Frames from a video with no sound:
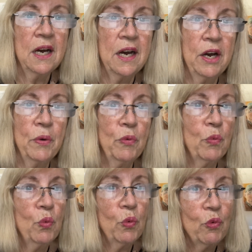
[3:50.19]

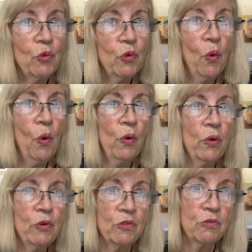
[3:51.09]

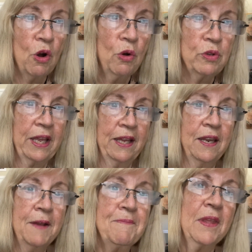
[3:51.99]
all roll
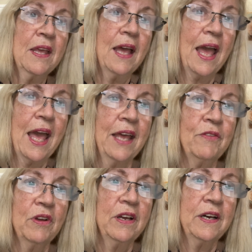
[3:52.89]
in and